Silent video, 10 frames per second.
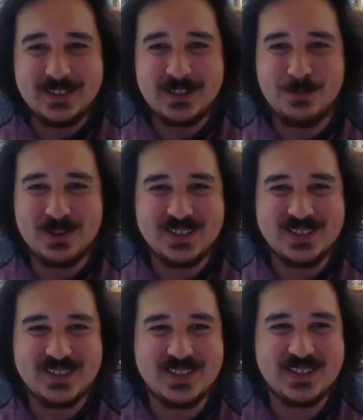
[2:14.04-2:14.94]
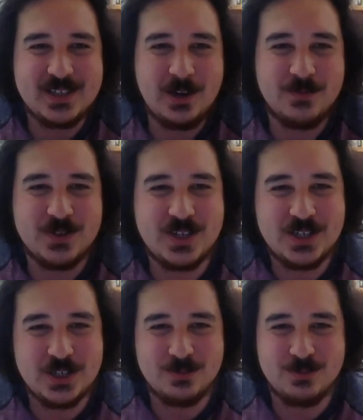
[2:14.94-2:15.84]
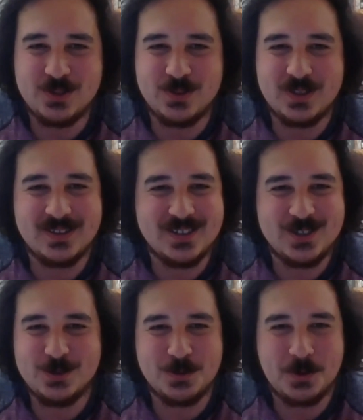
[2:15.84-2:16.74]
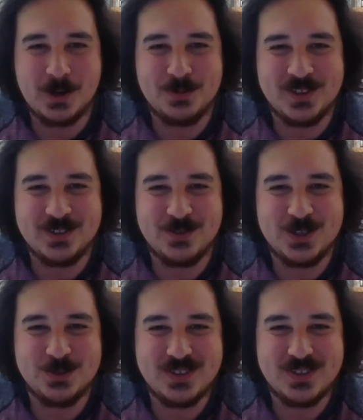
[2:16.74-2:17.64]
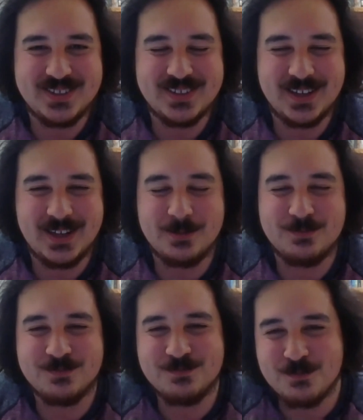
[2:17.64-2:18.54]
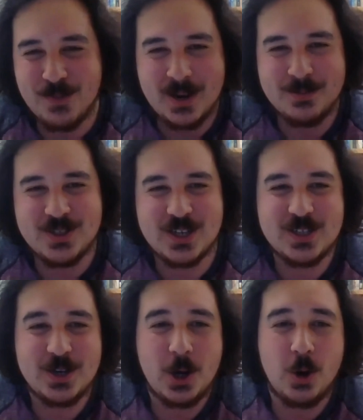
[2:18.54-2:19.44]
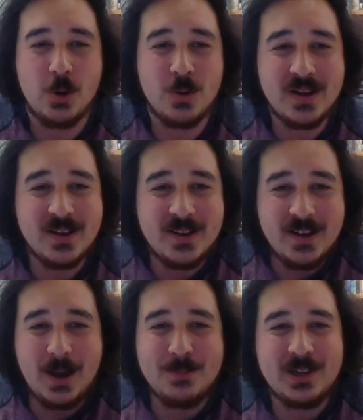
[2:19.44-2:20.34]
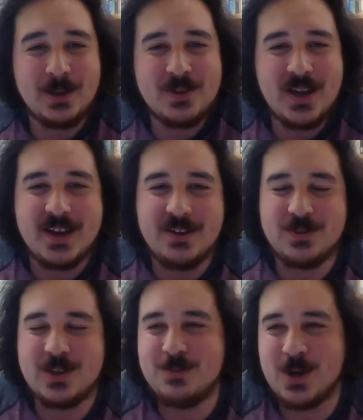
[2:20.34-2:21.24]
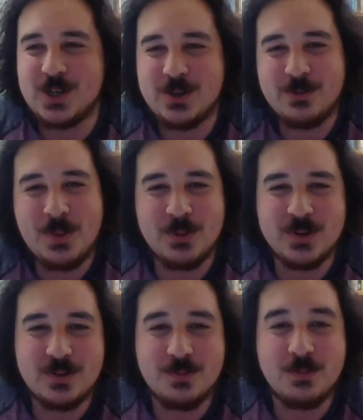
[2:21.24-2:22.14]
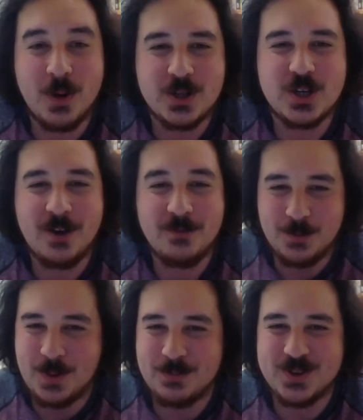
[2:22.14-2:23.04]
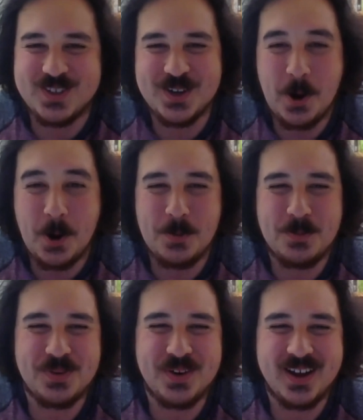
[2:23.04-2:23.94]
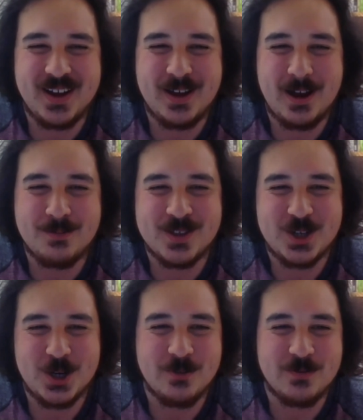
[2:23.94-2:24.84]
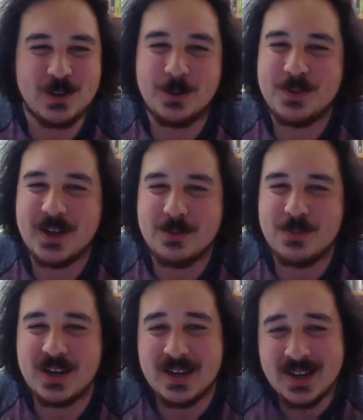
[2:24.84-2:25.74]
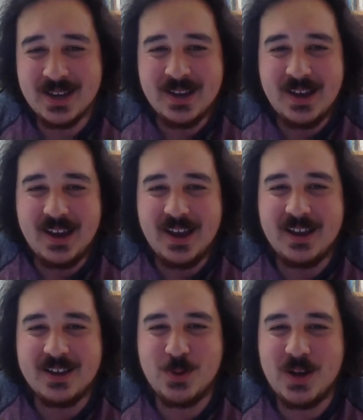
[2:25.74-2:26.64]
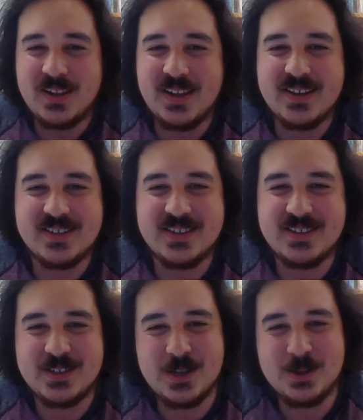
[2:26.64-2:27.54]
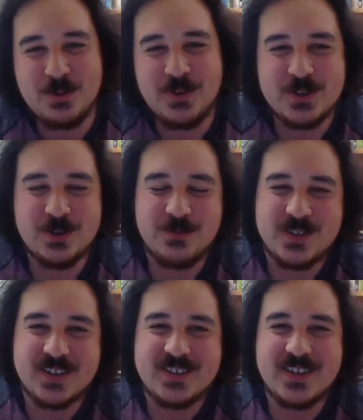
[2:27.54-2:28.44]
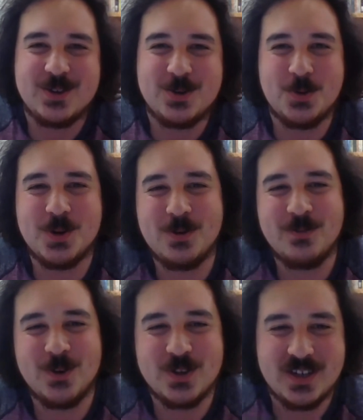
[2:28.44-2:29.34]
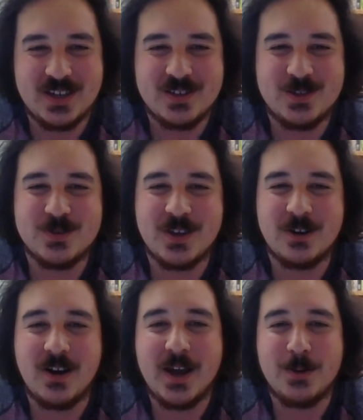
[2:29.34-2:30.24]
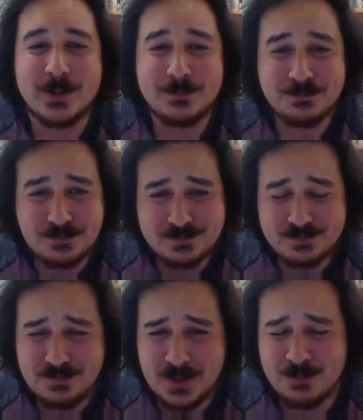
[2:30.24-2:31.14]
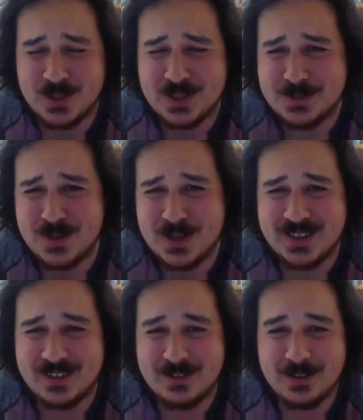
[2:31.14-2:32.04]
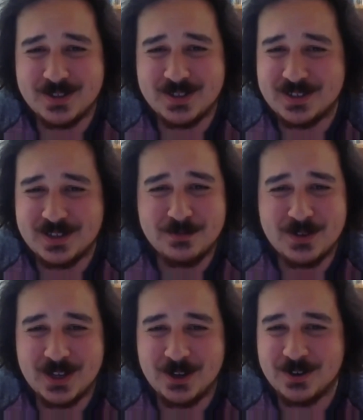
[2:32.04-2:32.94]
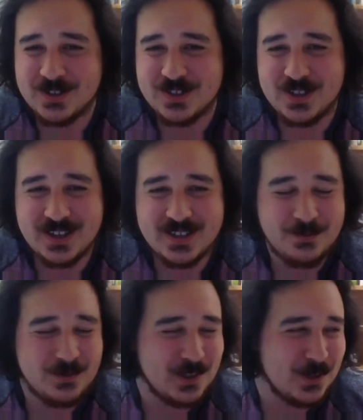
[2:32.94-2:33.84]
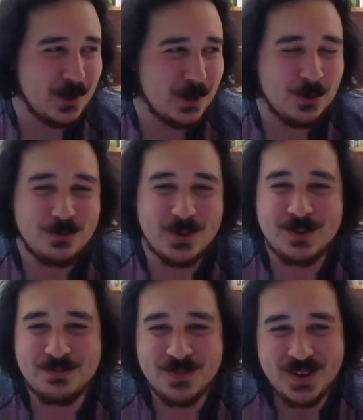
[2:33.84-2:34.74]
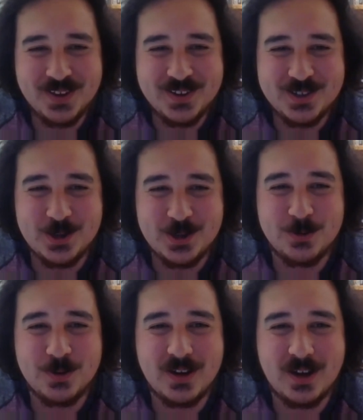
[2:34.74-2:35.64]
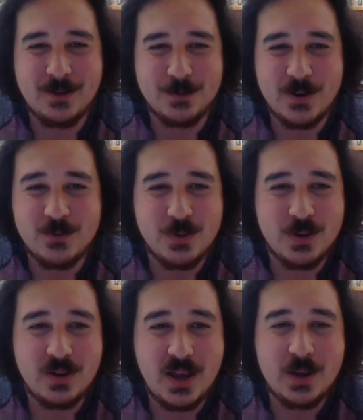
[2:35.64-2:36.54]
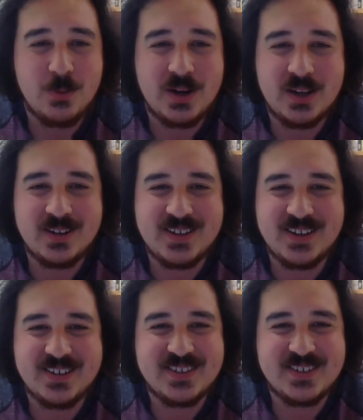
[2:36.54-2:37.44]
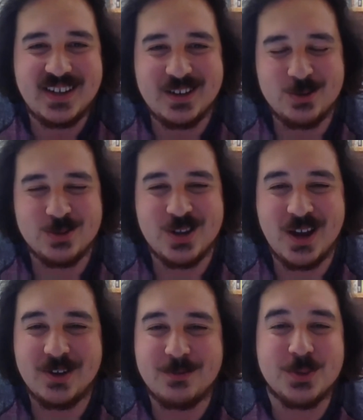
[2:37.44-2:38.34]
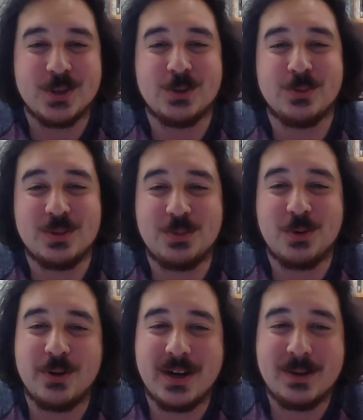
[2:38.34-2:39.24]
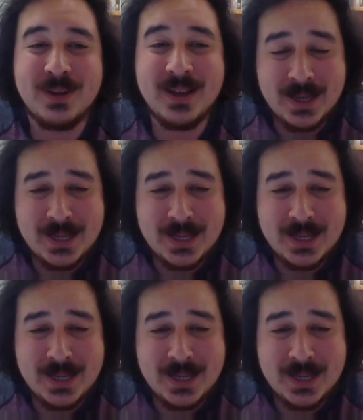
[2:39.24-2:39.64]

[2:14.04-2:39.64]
come and listen to this conversation between these two incredible individuals. My name is Jason Ho. I'm an alumni of the March of Remembrance and Hope. I'm the chair of the alumni committee, as well as an assistant professor of physics at Dordt University in Sioux Center, Iowa. But this evening here is definitely not about me. So for anyone in attendance tonight who's not familiar with the program,